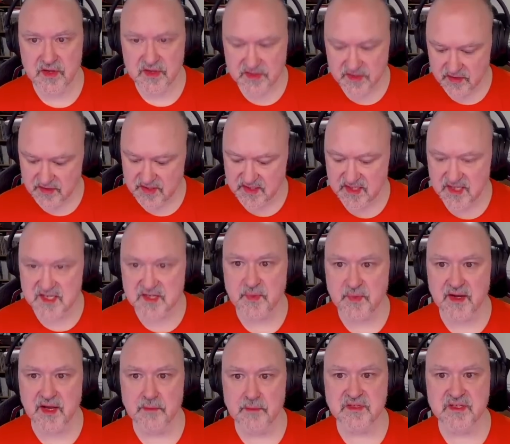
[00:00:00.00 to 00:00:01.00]
So this
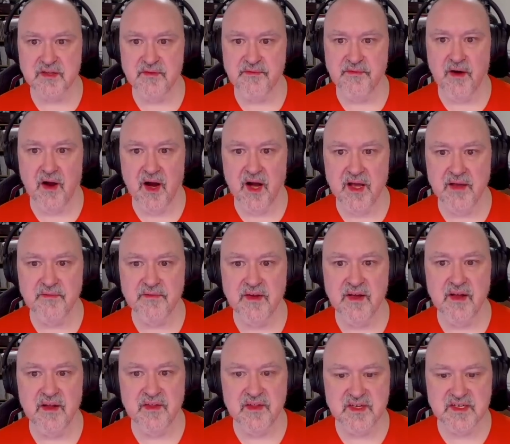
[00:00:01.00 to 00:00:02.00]
becomes the five,
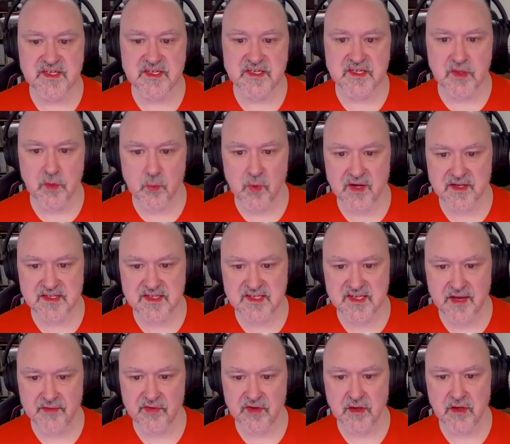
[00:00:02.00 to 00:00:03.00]
this is the one,
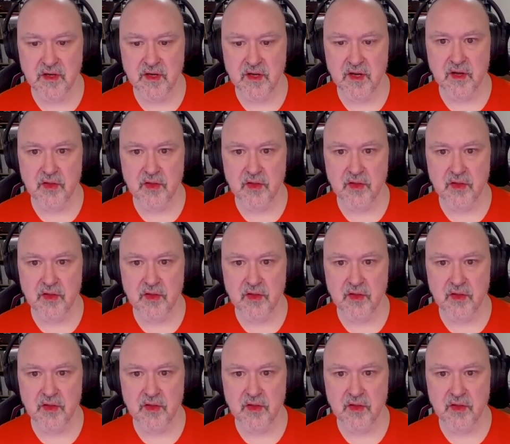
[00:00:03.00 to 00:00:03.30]
seven.